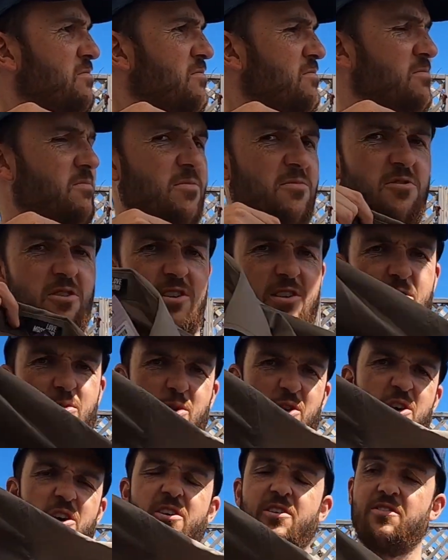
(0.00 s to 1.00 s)
but I'm turning
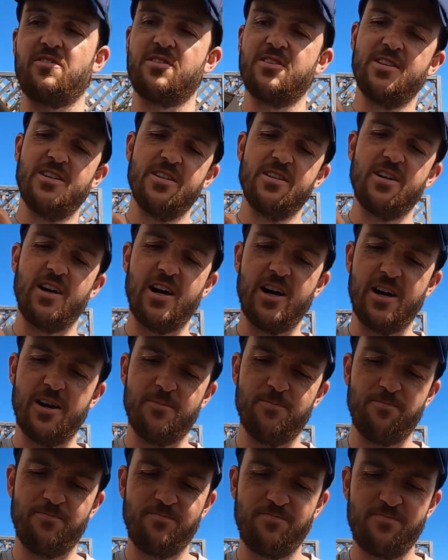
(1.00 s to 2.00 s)
into a kite.
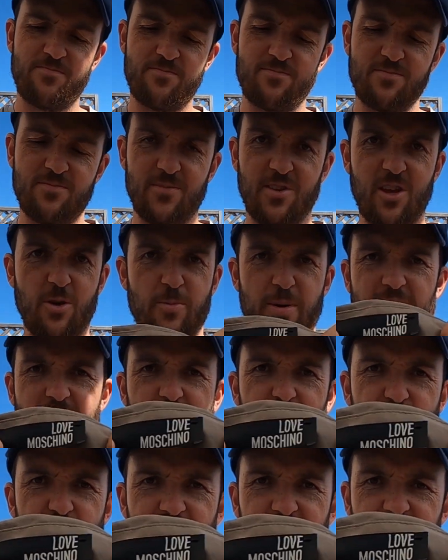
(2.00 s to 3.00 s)
You're
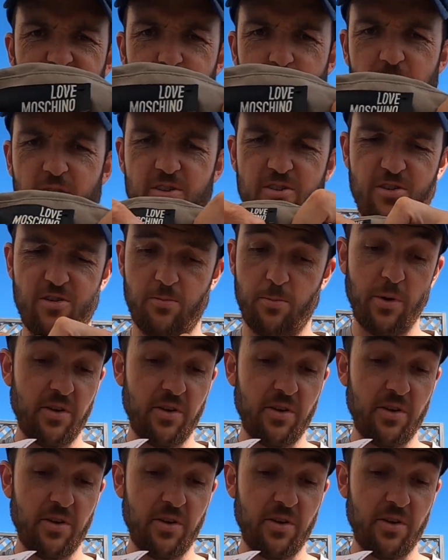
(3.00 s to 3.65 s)
paying for the label, aren't you?